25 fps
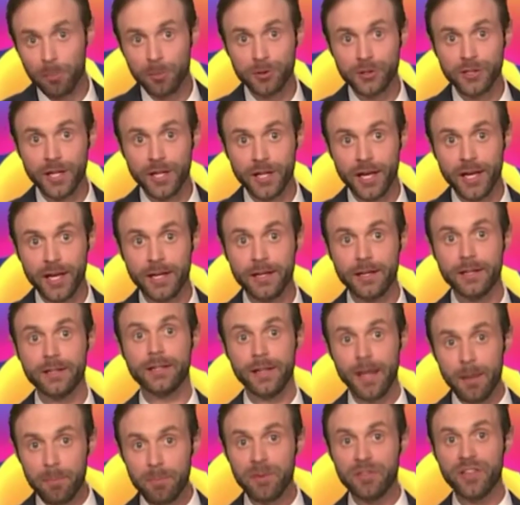
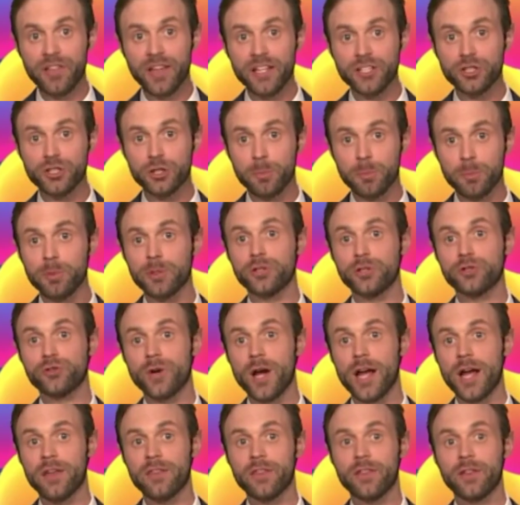34% telepathy, super
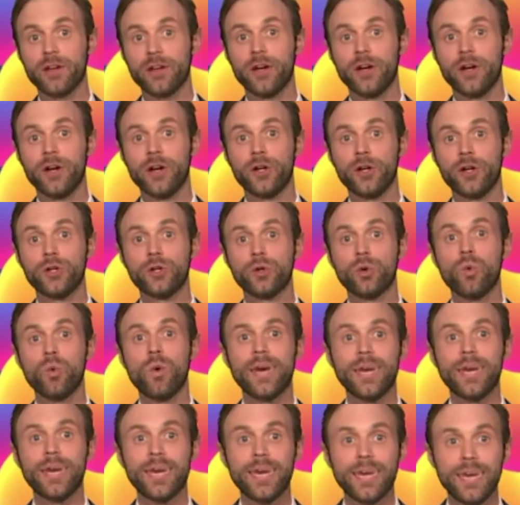strength,
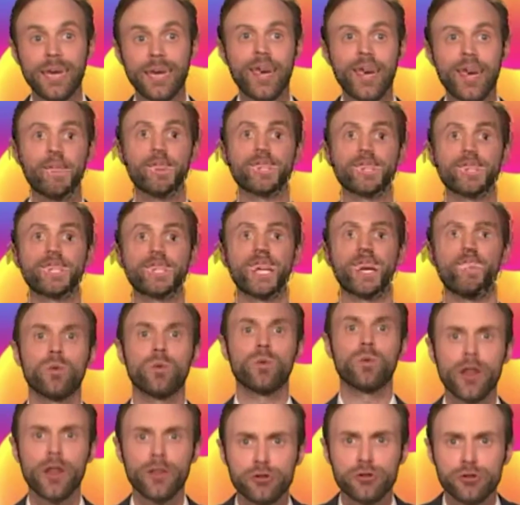20%.
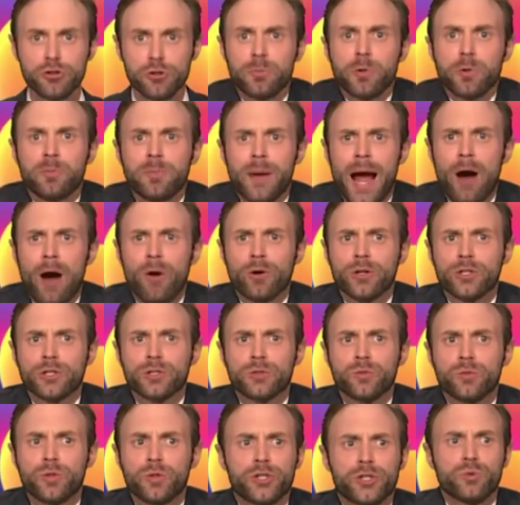What other
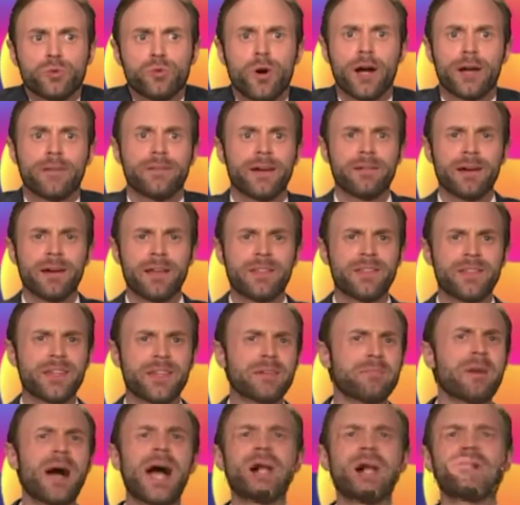superpowers would you want? I
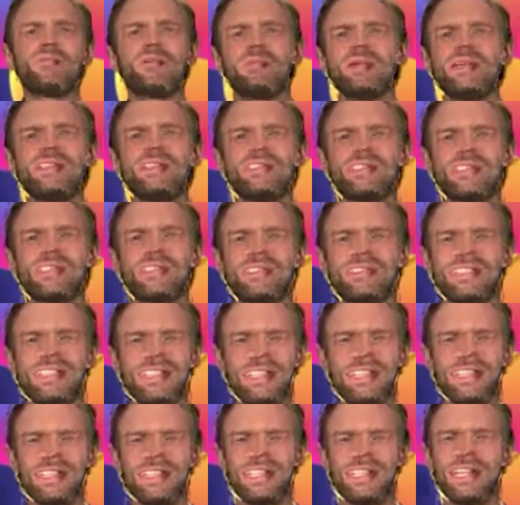think mine would be just
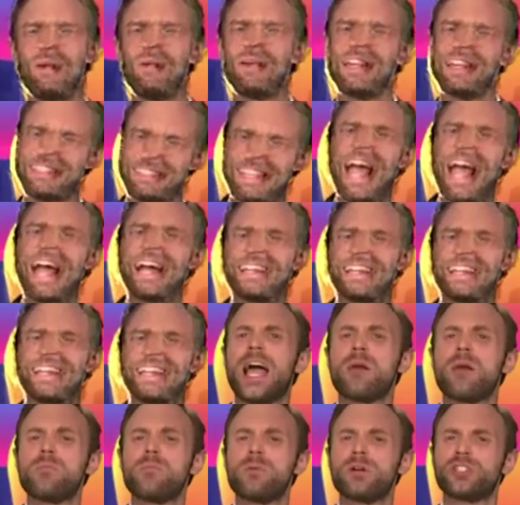knowing
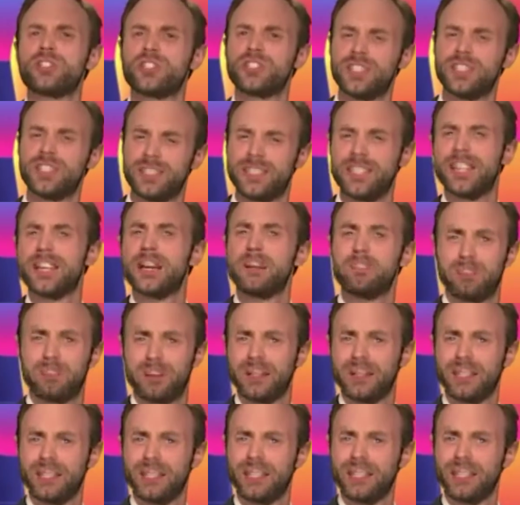exactly how much to tip.
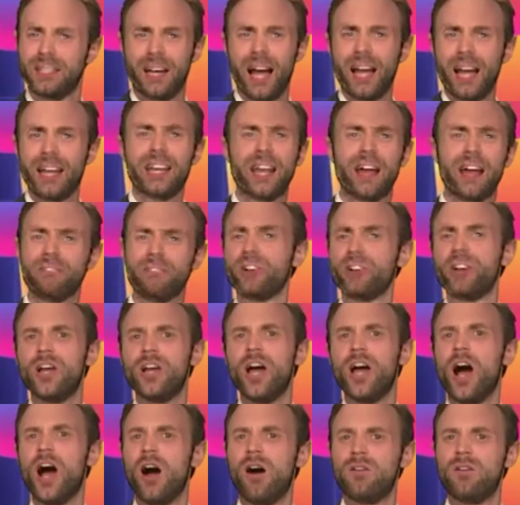I
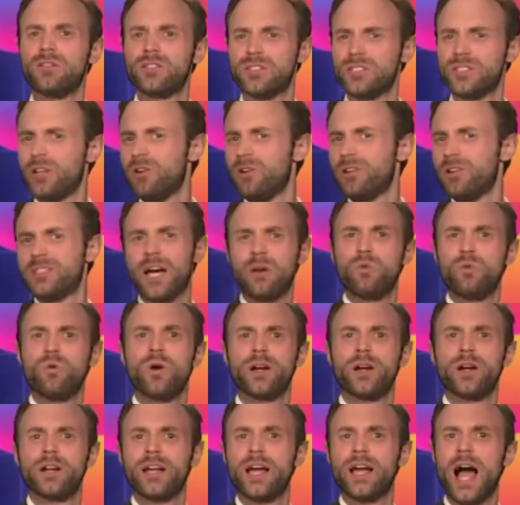never know. There's always
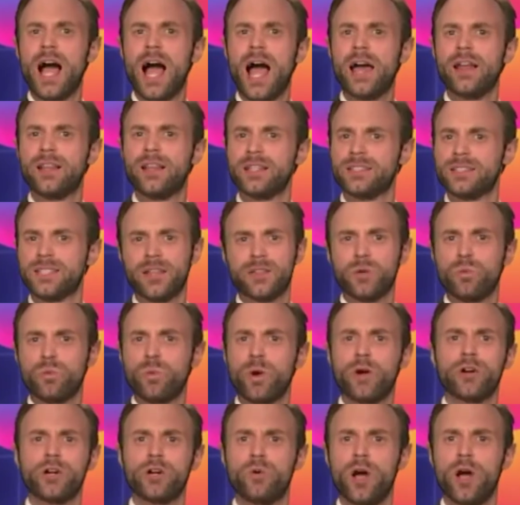that one guy that's
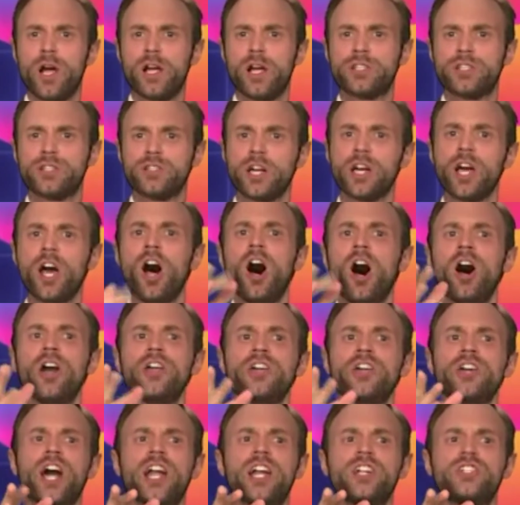got the weird equation, like,
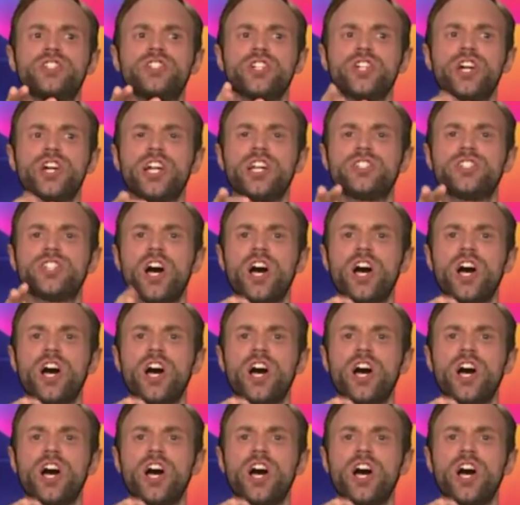oh, you gotta